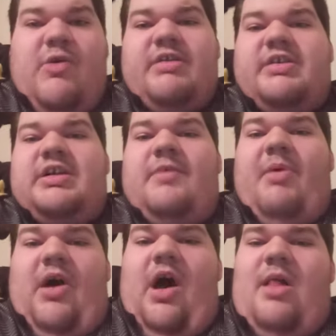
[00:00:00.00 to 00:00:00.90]
Twitter an
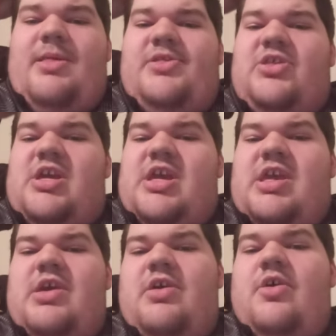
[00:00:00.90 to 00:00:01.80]

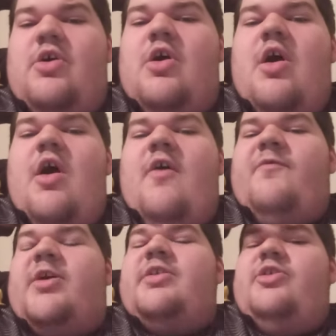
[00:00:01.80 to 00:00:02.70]
apology
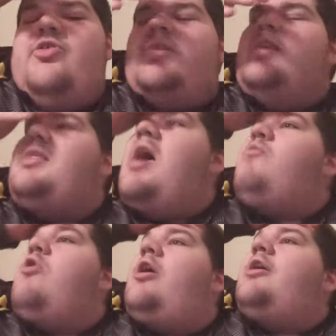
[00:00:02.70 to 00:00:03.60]
for using
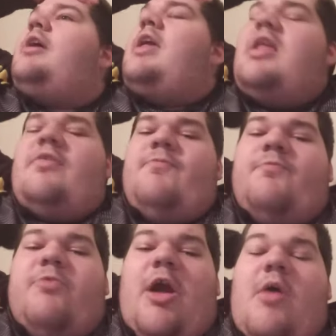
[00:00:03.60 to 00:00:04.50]
that word in
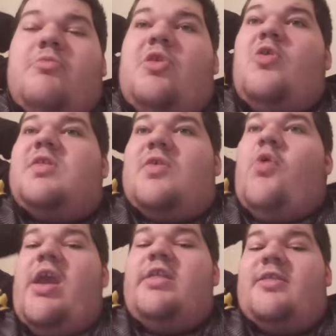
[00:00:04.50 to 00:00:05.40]
from those
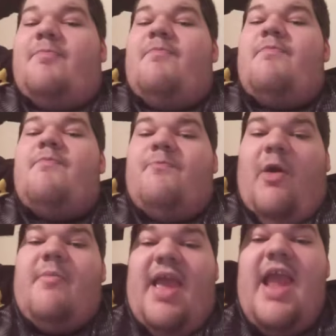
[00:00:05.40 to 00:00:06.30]
tweets
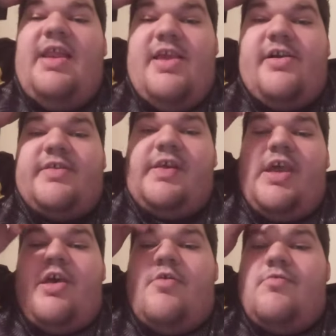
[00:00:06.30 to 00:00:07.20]
from eight years
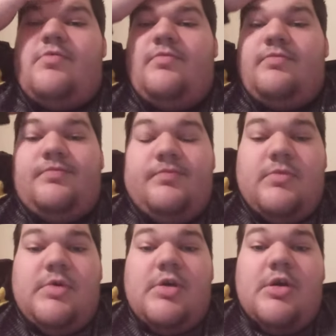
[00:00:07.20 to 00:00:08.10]
ago.
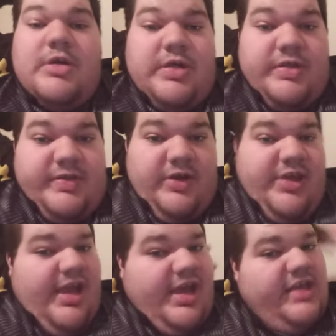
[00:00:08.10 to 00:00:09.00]
So
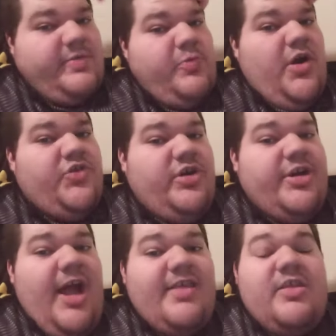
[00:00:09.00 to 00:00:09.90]
yeah, guys, what's
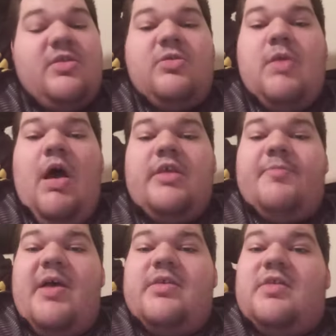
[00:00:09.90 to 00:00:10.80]
your guys' thoughts
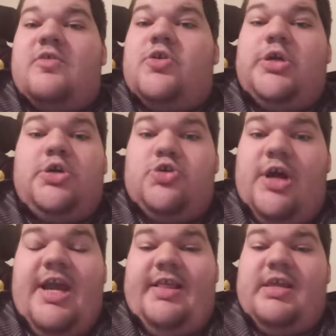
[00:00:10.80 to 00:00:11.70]
about this
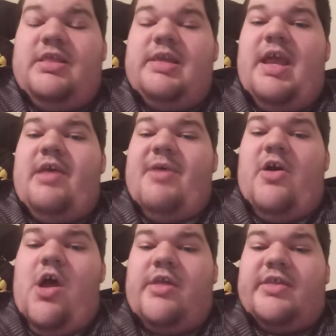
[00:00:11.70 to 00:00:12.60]
crazy thing
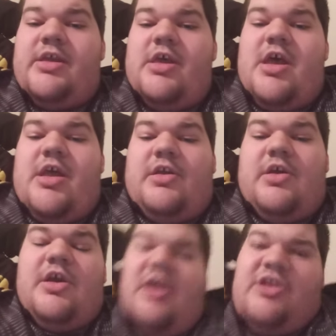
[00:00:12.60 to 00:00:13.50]
about Austin
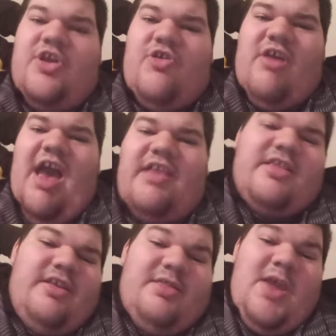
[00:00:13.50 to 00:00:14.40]
Gunn? Do you guys
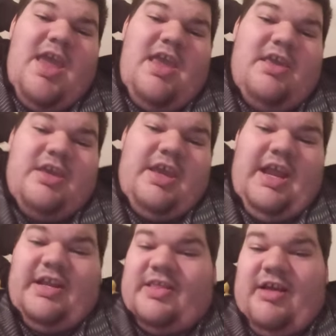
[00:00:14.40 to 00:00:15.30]
think
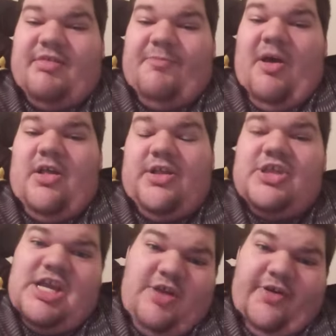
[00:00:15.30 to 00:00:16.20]
he deserves
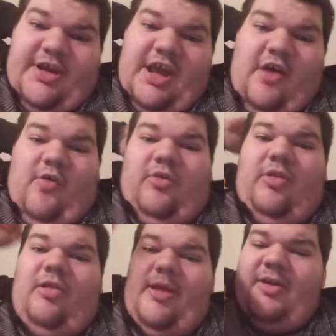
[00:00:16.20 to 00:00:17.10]
apology or no?
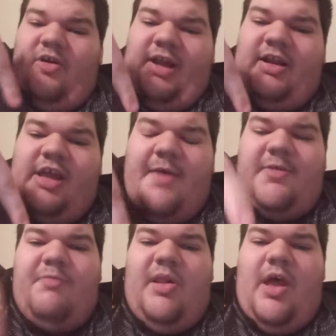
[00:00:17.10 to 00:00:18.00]
Let me know down in the
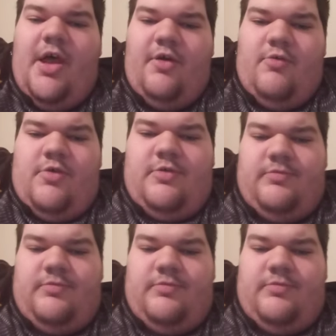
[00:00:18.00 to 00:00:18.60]
comments below.